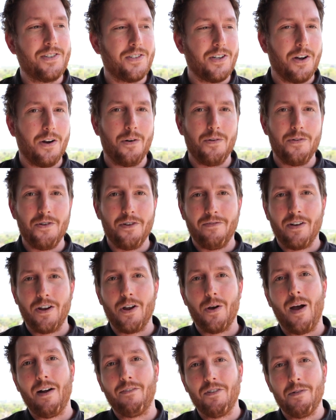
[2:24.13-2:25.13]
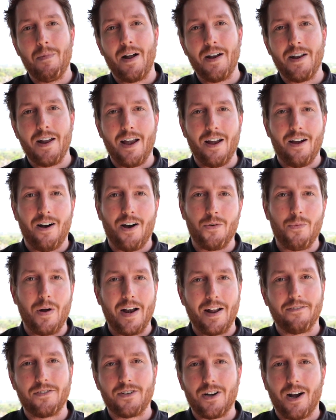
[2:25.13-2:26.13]
So new video every Monday on
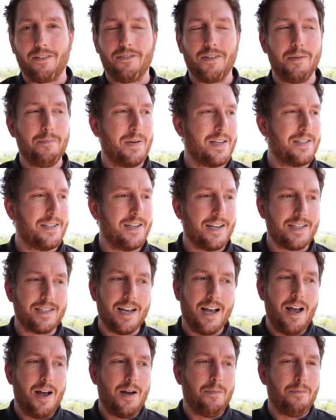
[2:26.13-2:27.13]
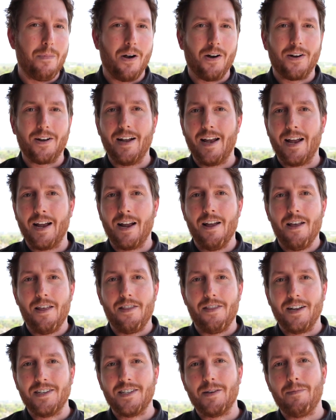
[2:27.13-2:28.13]
wedding photography, business, marketing,
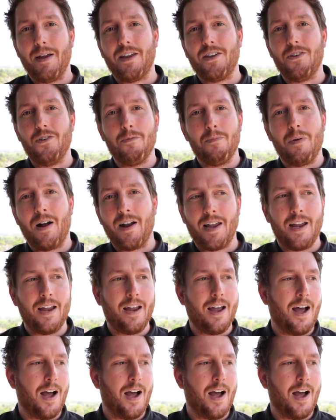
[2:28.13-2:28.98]
things that make you money.